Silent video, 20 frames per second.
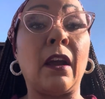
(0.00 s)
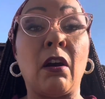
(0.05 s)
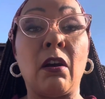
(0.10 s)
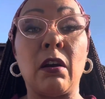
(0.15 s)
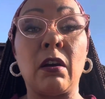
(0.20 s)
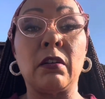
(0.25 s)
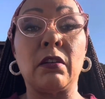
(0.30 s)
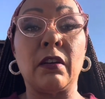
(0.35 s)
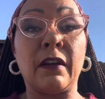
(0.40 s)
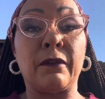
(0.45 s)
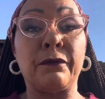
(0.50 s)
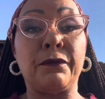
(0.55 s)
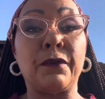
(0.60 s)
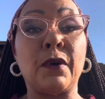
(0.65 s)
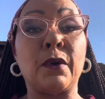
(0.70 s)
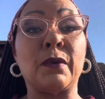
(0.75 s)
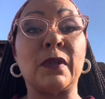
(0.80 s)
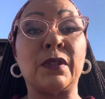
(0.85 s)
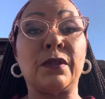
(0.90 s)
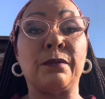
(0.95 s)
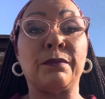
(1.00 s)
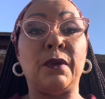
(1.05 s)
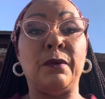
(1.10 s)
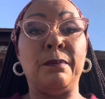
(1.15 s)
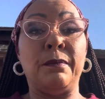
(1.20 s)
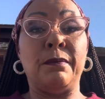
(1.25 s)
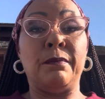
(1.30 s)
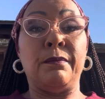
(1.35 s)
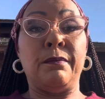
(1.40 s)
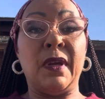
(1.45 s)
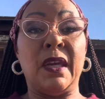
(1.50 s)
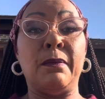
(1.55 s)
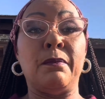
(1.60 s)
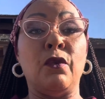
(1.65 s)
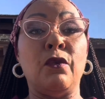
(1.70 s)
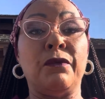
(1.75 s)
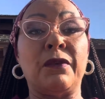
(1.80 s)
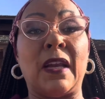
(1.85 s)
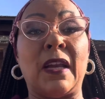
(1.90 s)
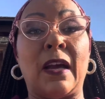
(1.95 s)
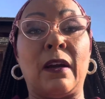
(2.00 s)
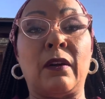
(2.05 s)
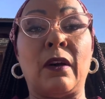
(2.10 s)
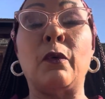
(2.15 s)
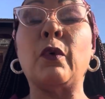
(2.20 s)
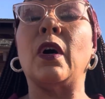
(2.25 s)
are looking forward to me moving out.